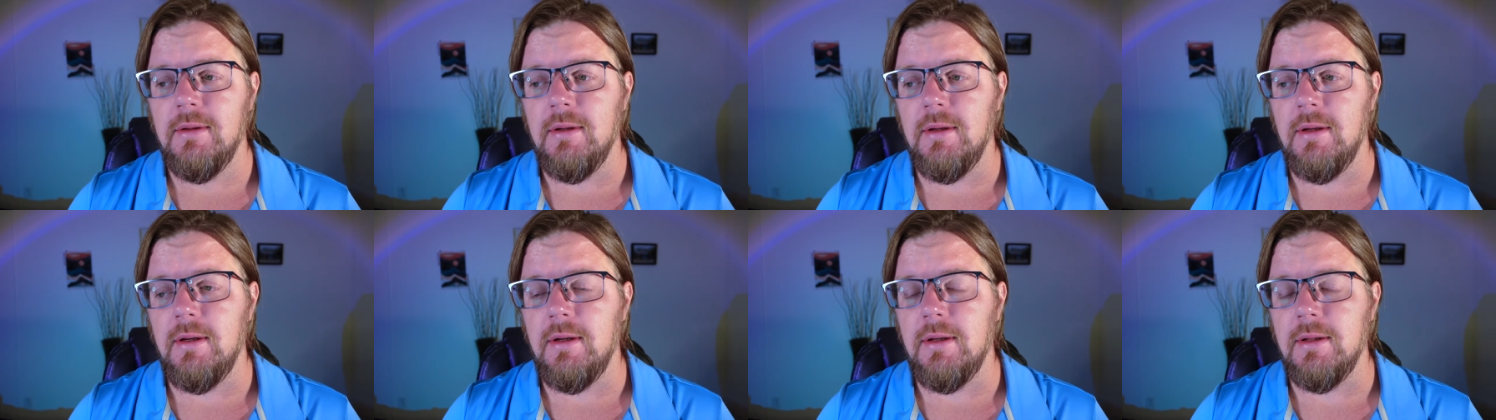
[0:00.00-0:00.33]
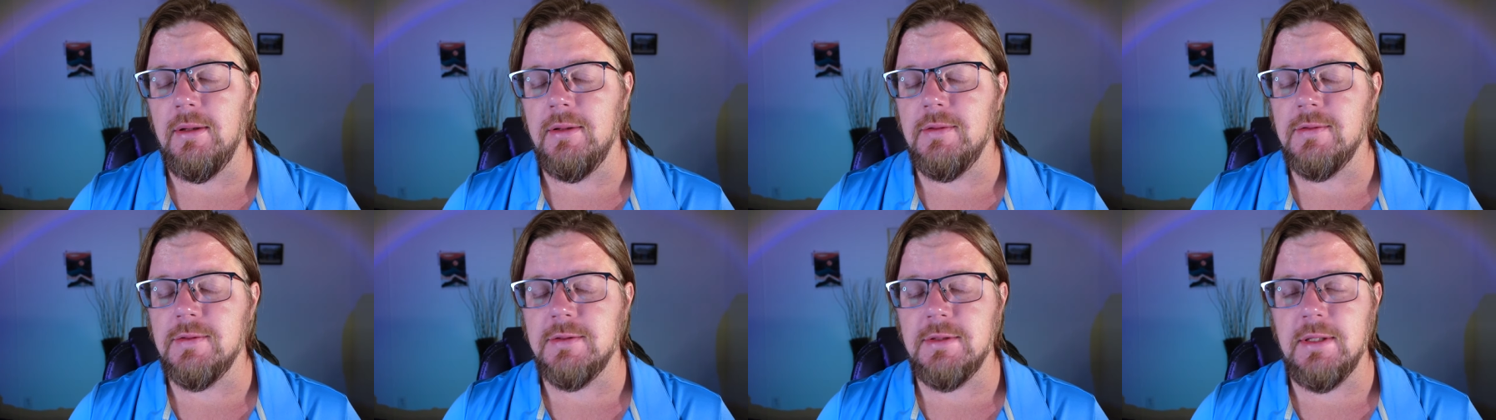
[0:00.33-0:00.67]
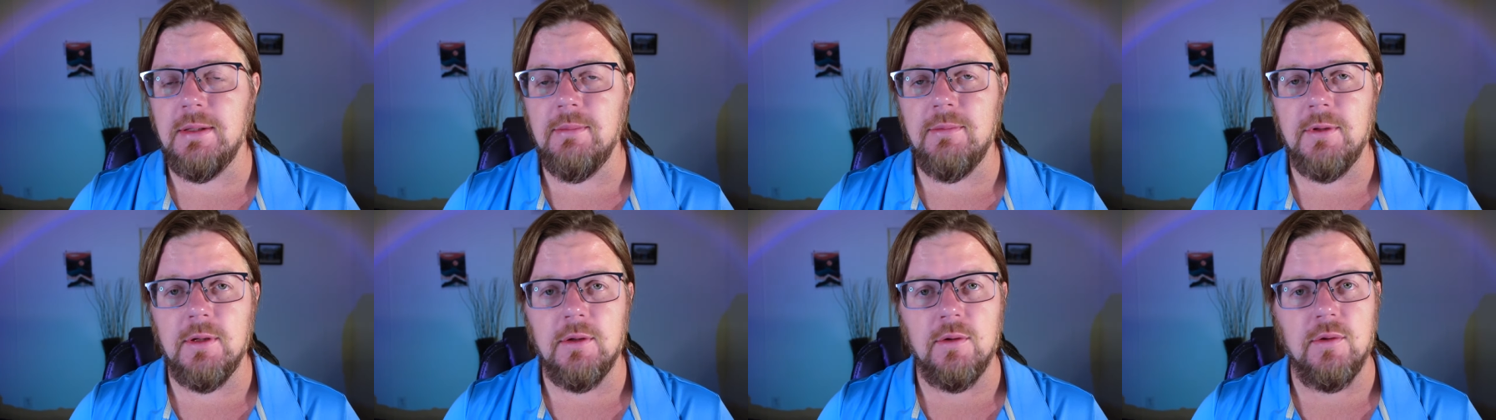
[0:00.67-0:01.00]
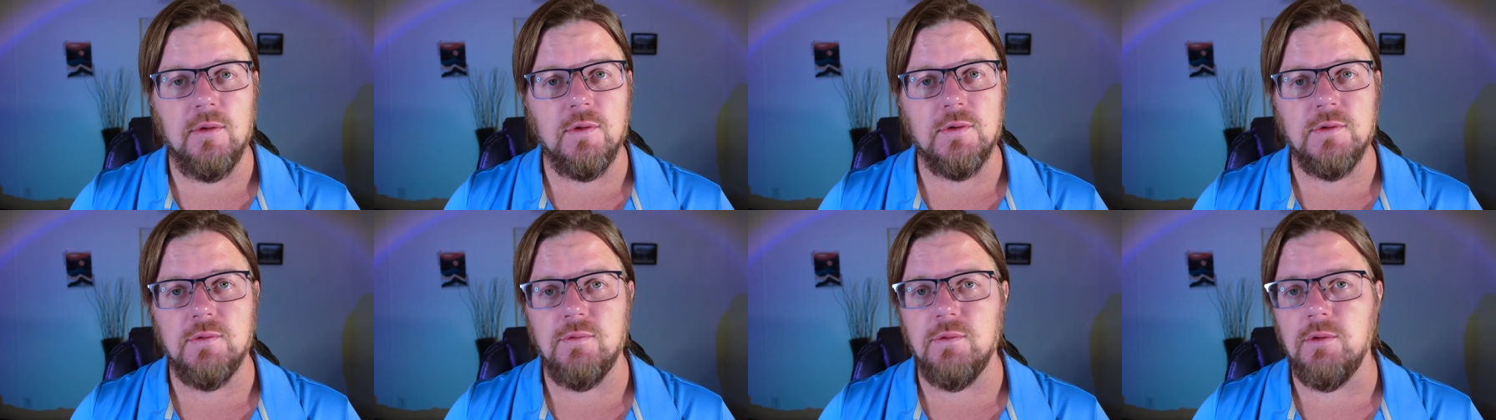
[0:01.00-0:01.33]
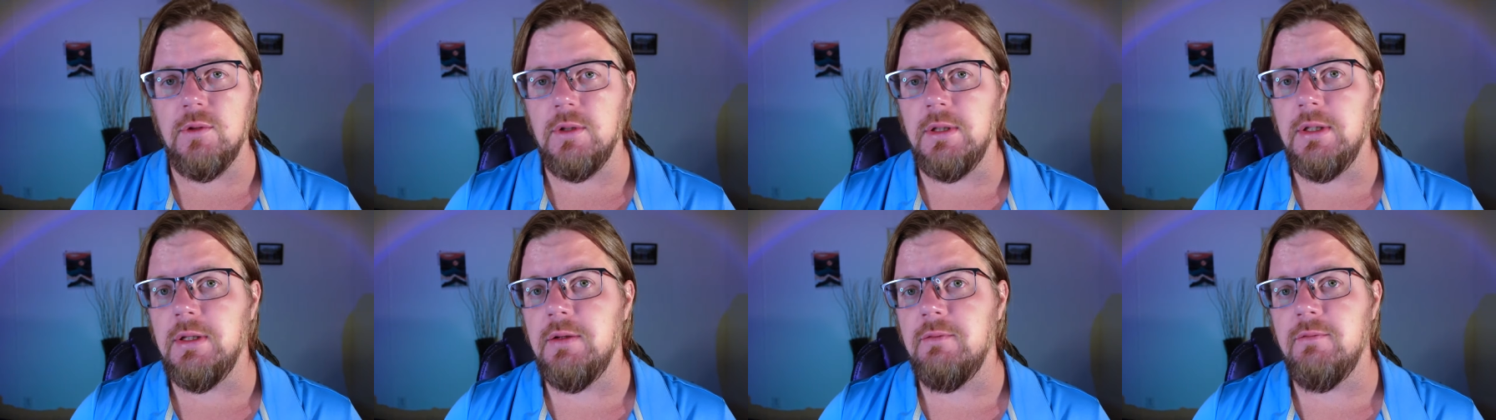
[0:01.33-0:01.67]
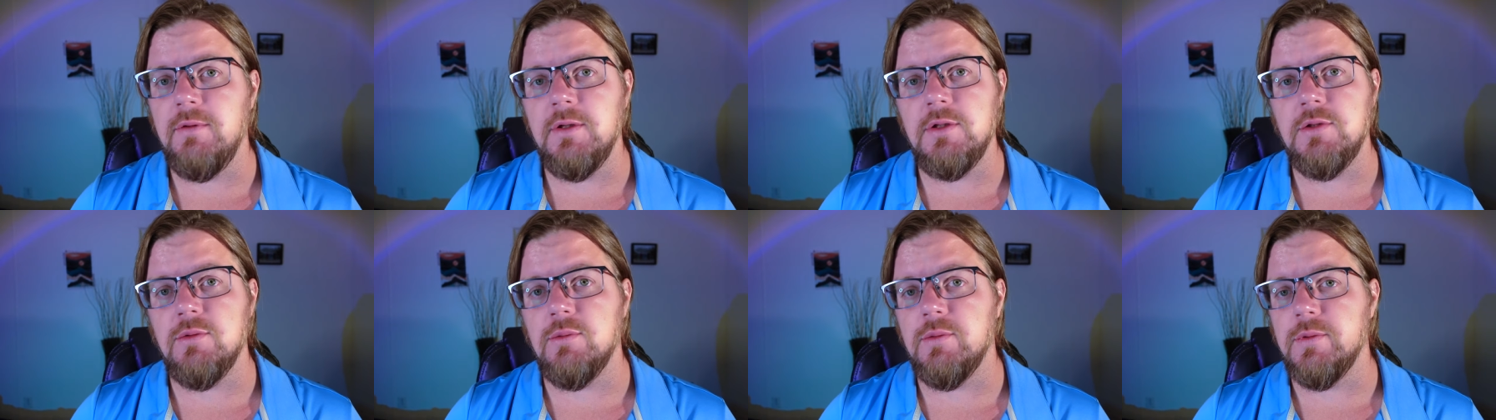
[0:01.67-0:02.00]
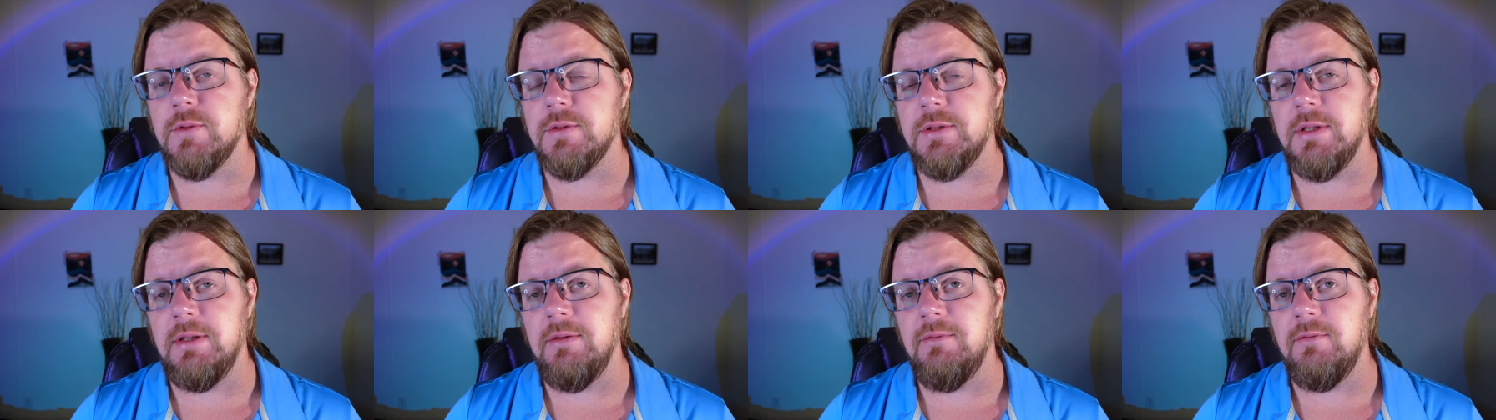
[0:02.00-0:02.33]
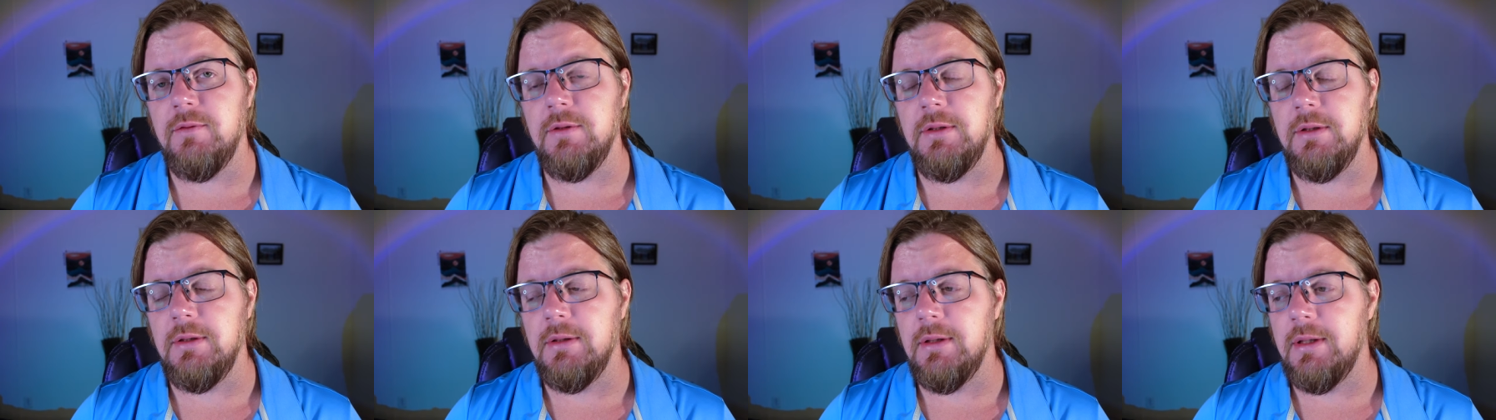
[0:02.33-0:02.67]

Uh, same thing goes for your individual safety.